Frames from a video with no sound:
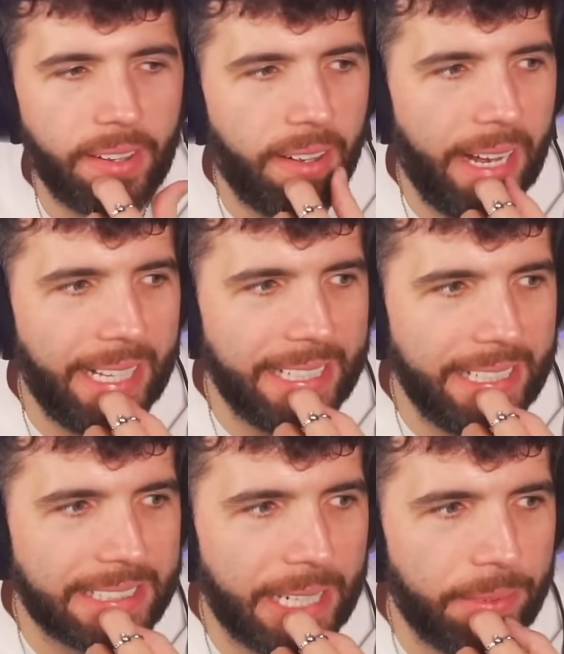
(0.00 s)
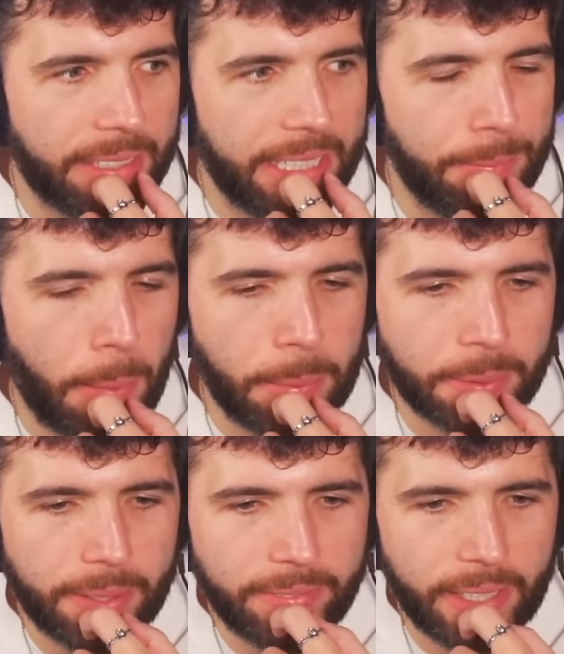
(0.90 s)
Andy Lindsay with the membership
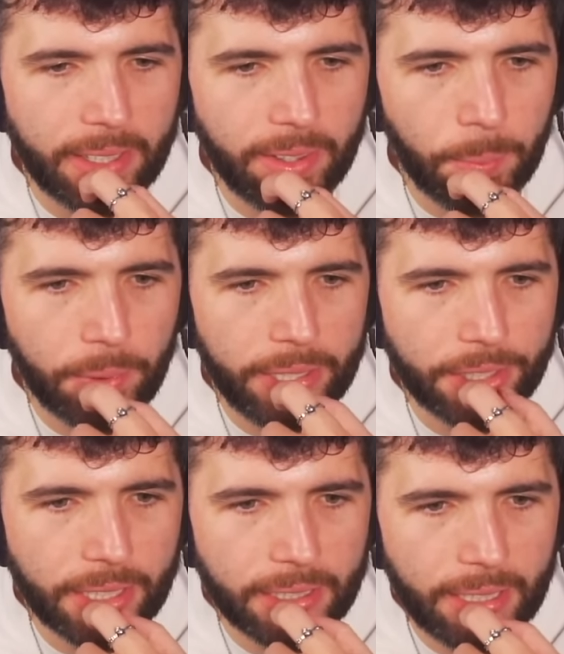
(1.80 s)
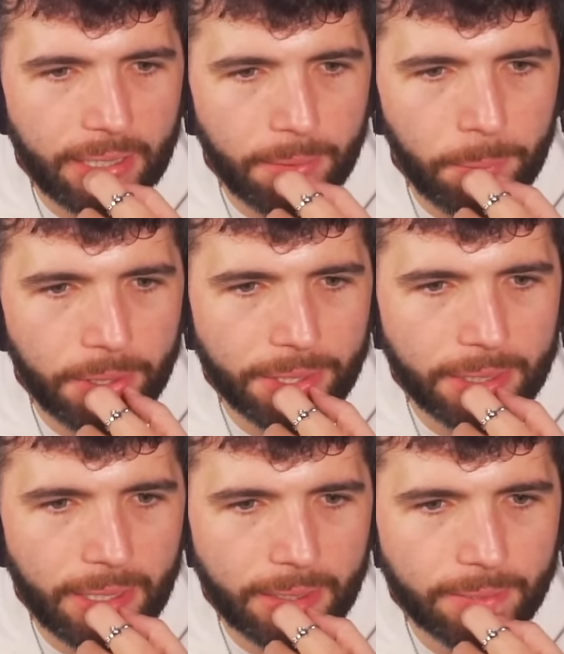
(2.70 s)
as well. Thank you. Appreciate that.
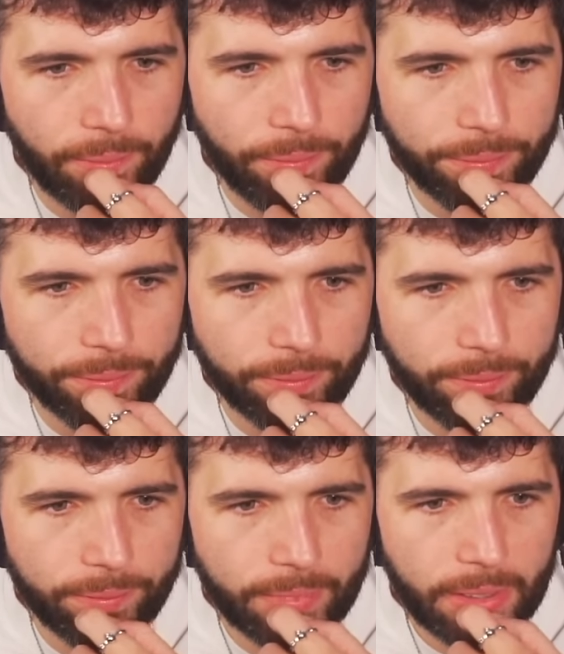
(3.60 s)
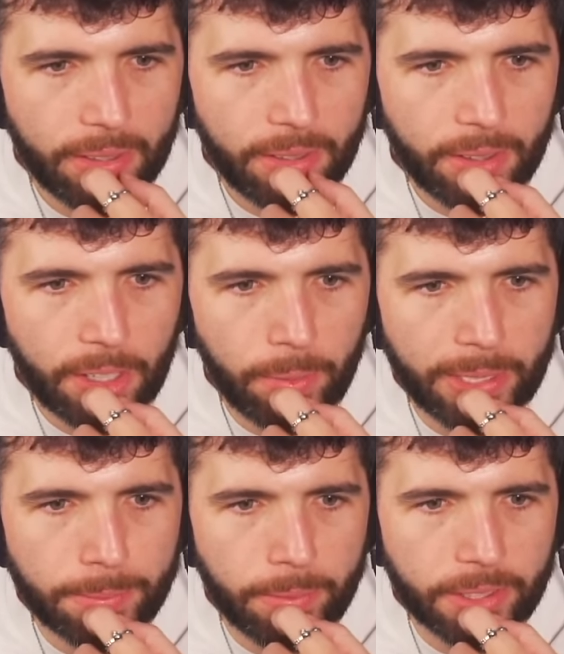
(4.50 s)
Could
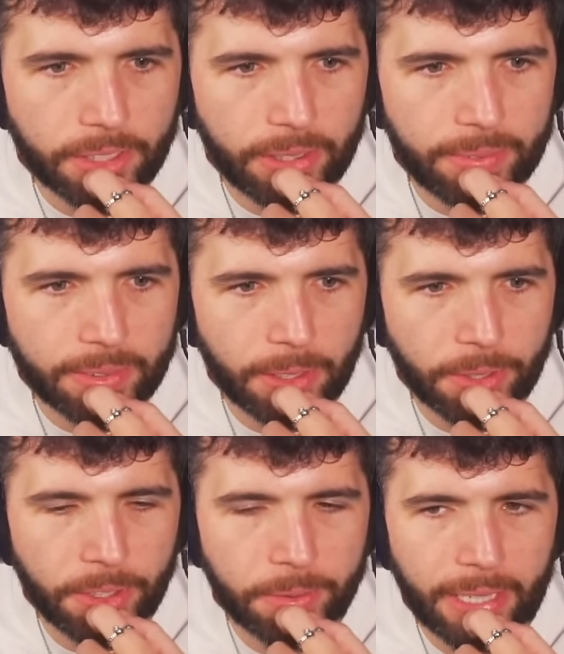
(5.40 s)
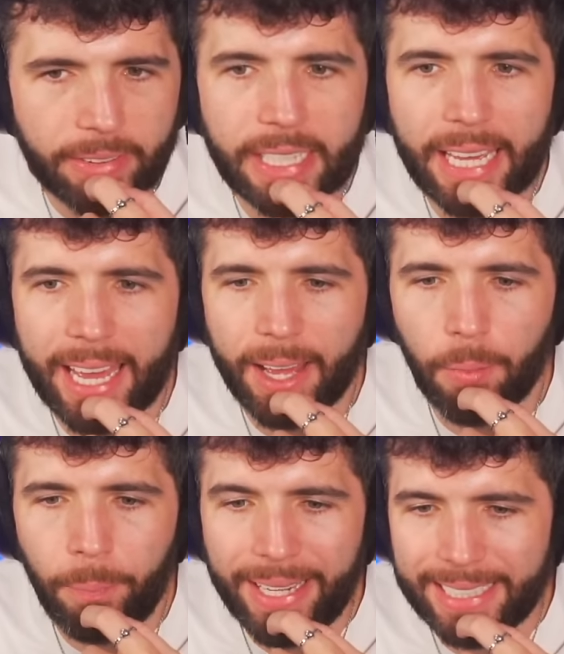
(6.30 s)
always multi-stream as well, Twitch news together. Yeah,
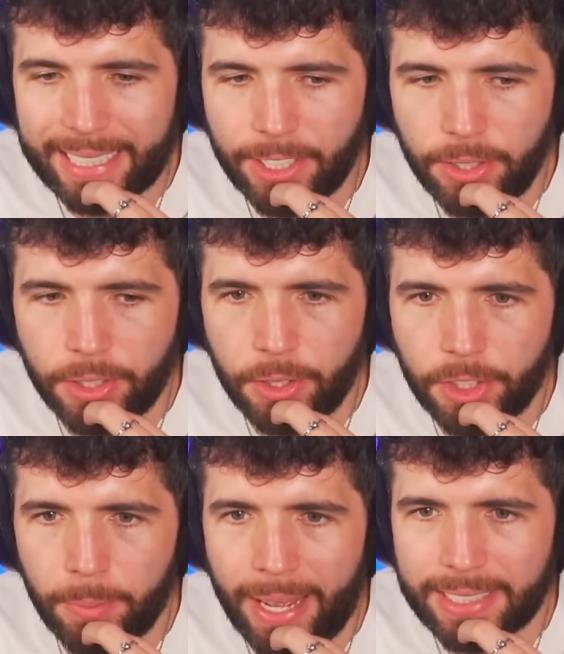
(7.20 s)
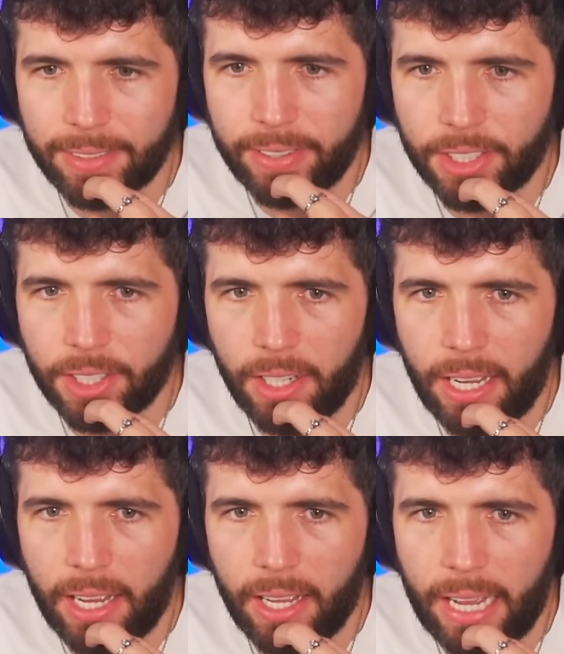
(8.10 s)
basically, as soon as YouTube has the
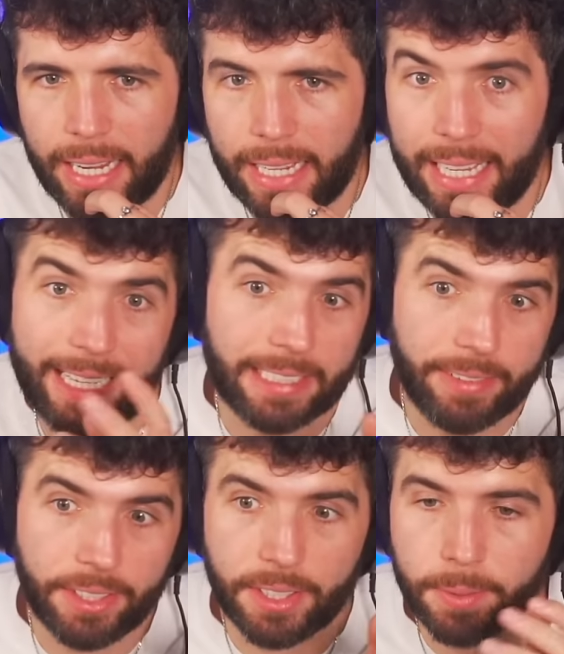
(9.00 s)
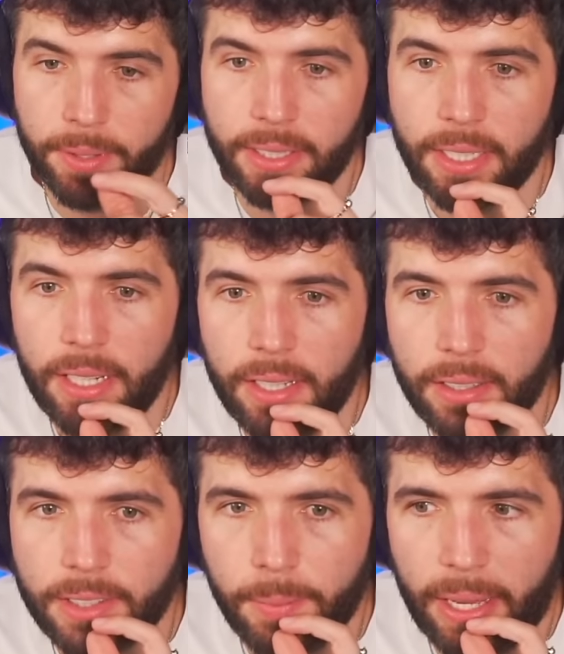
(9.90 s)
feature, and Kick has the feature, to be honest,
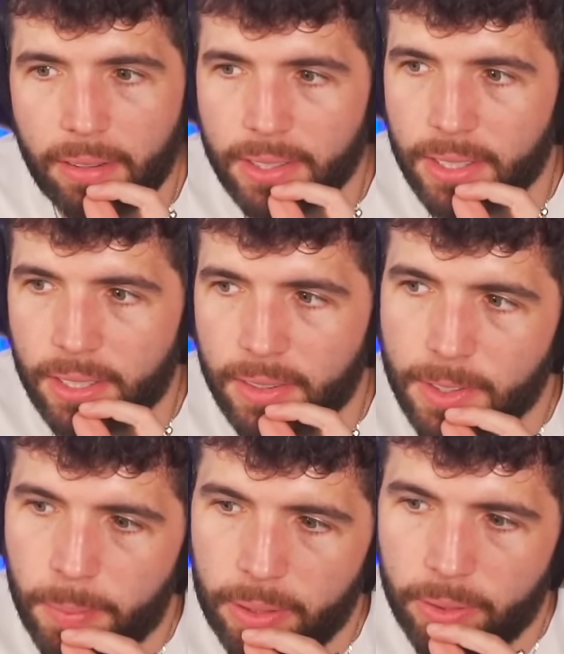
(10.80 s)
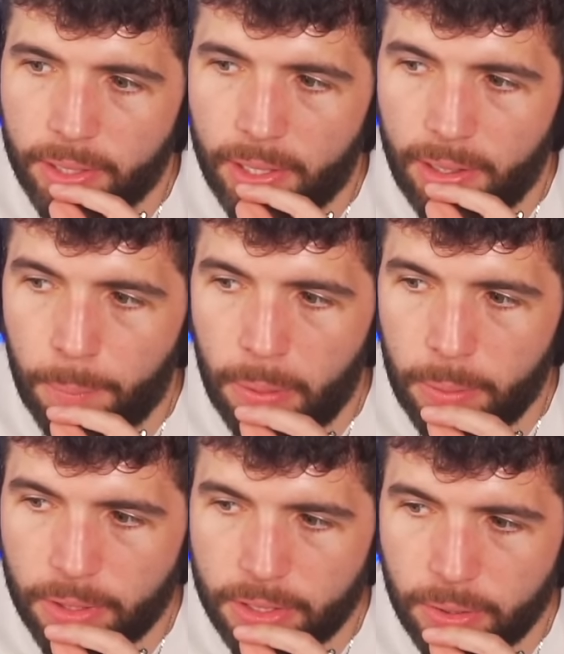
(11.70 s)
to be able to split audio, I
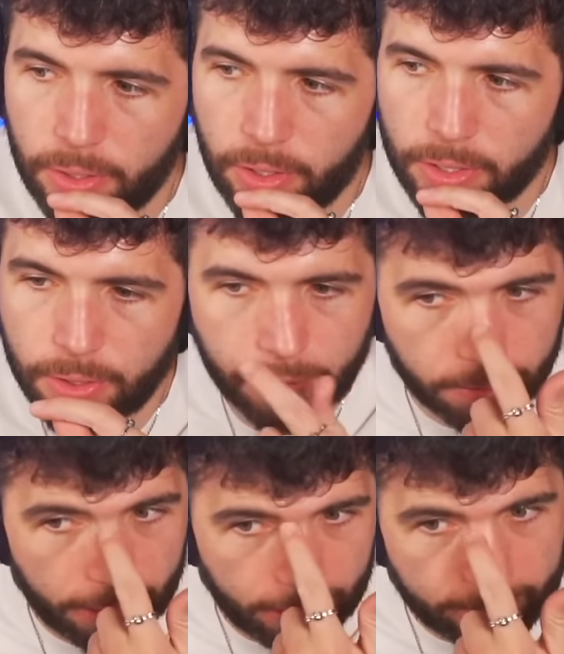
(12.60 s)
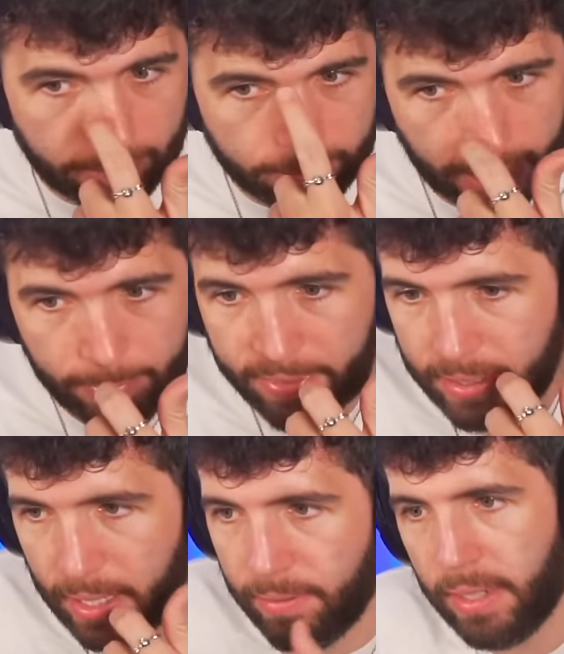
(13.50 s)
probably would just do across all three at the same time every
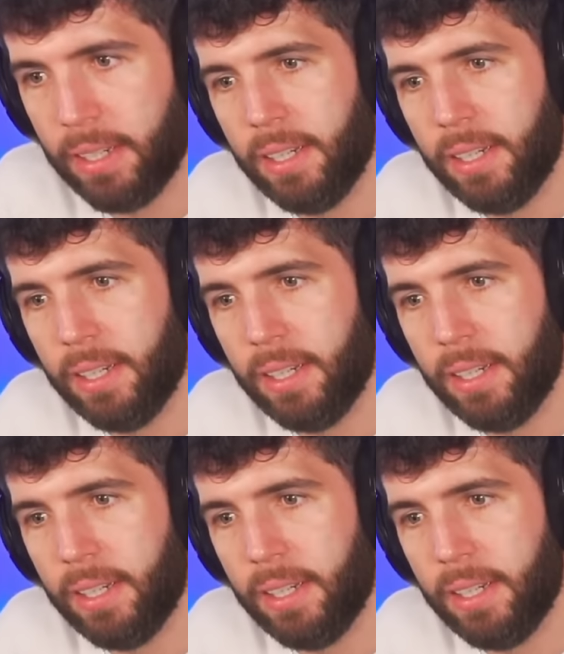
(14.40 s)
time.